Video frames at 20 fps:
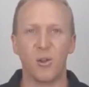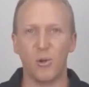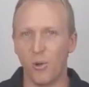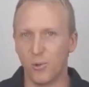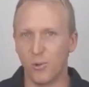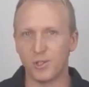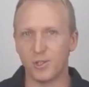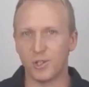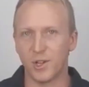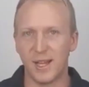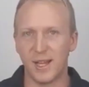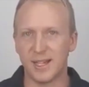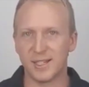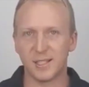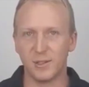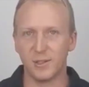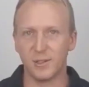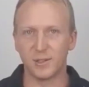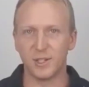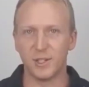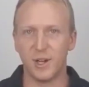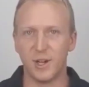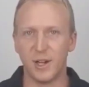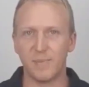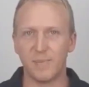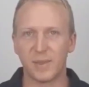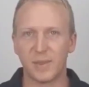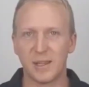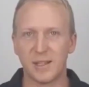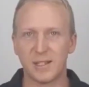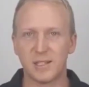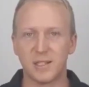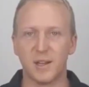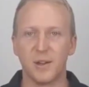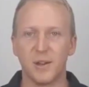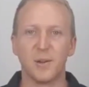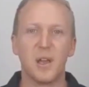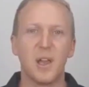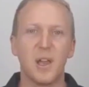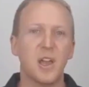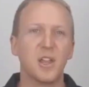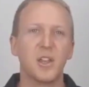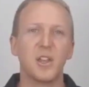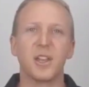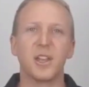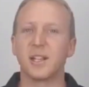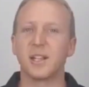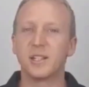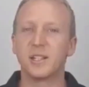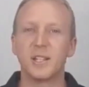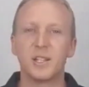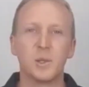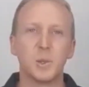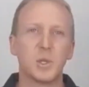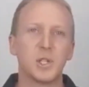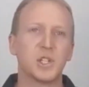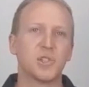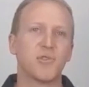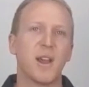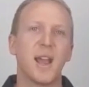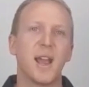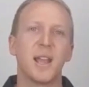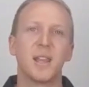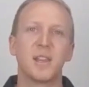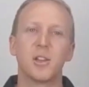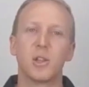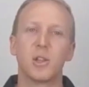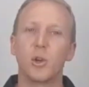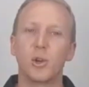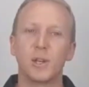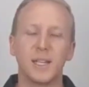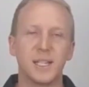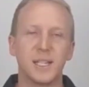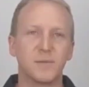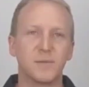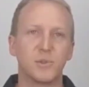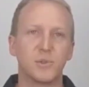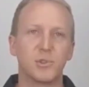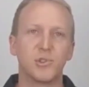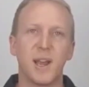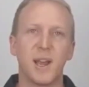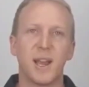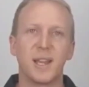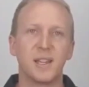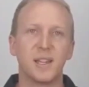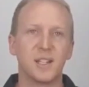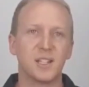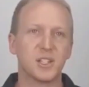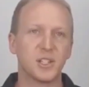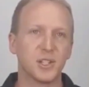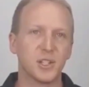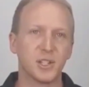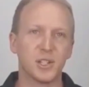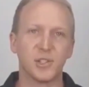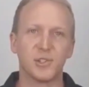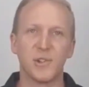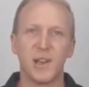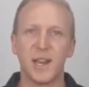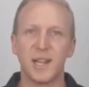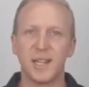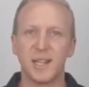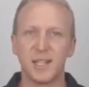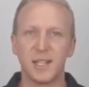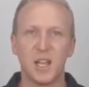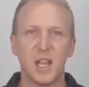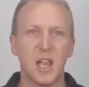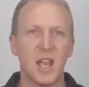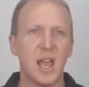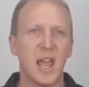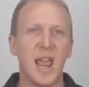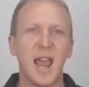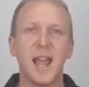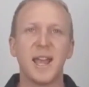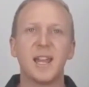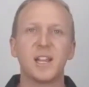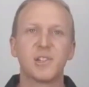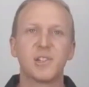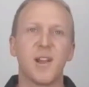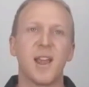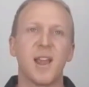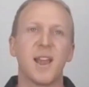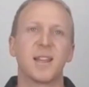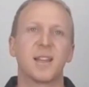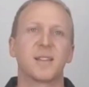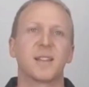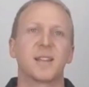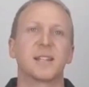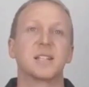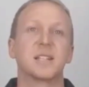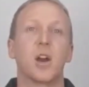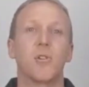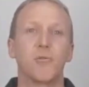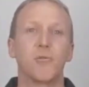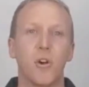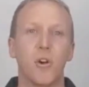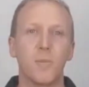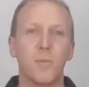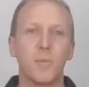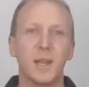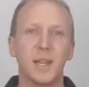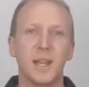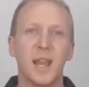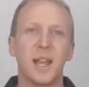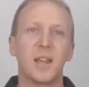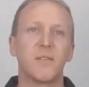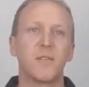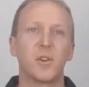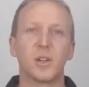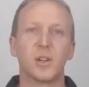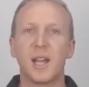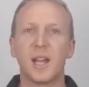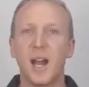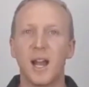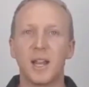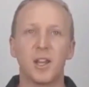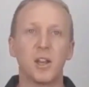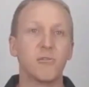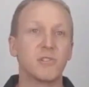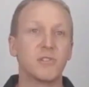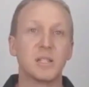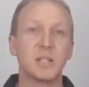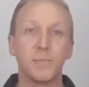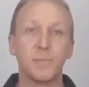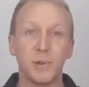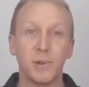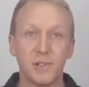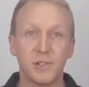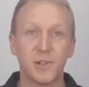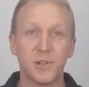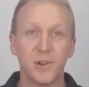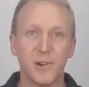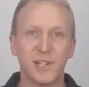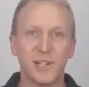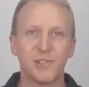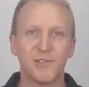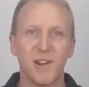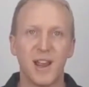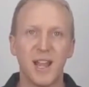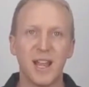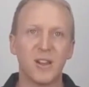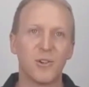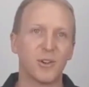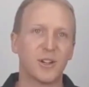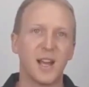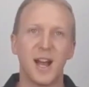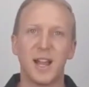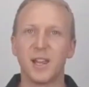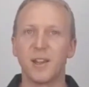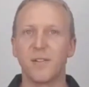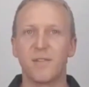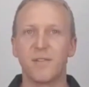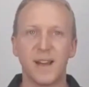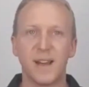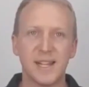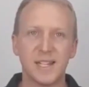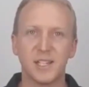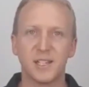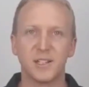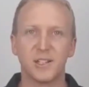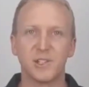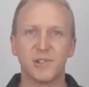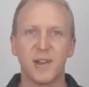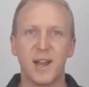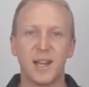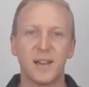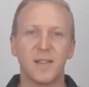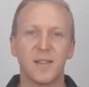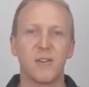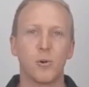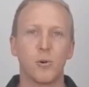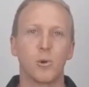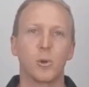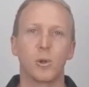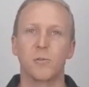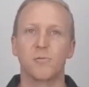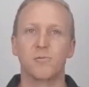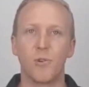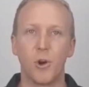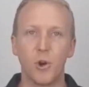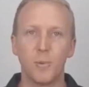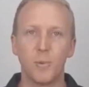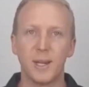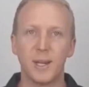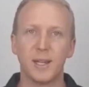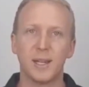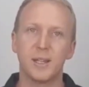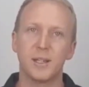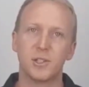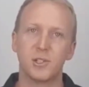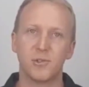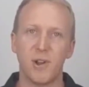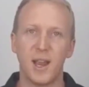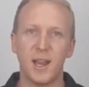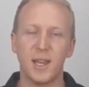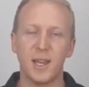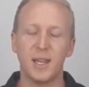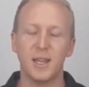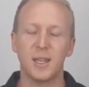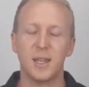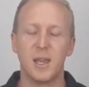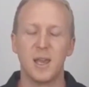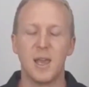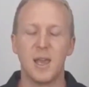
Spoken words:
also last a long time. So your continuous training, your long interval training, your circuit training, any training that is aerobic, any of your cardiorespiratory training or cardiovascular training, they're all aerobic training,